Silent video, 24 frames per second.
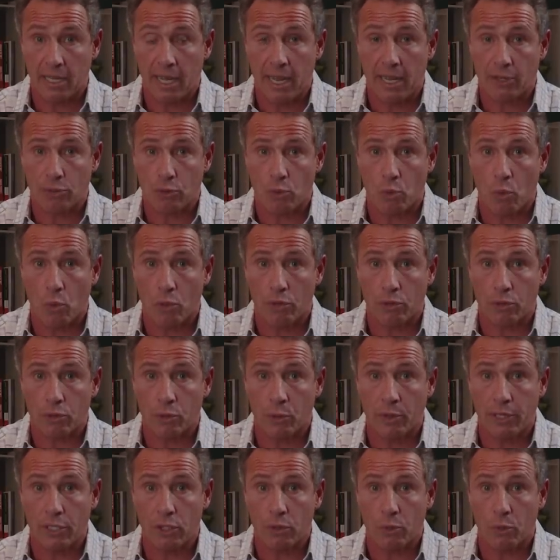Last quarter,
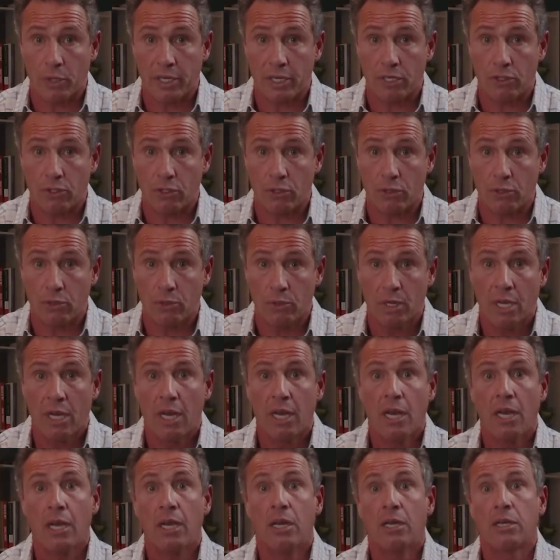2022.
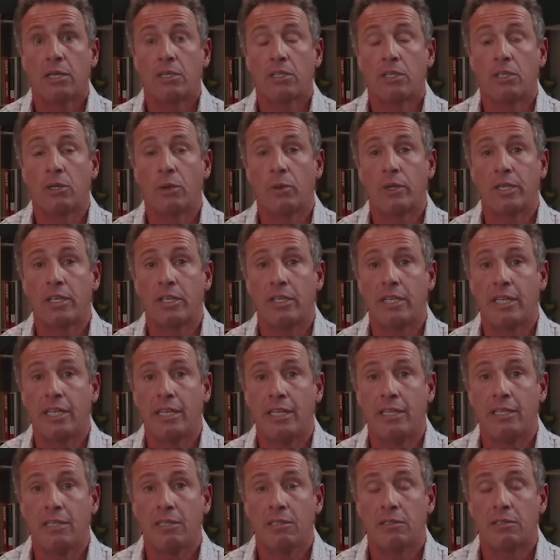You know what you
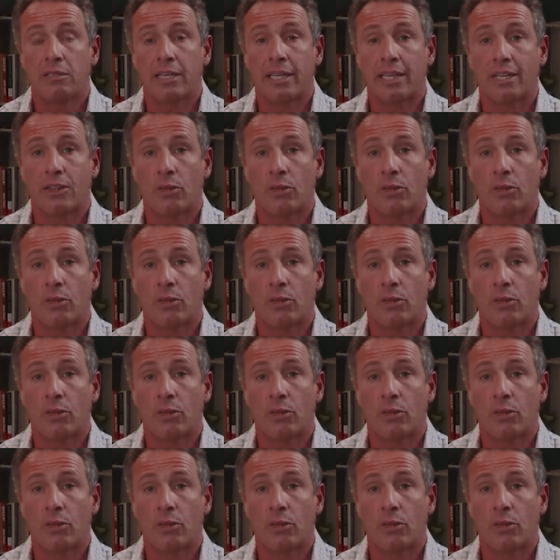need to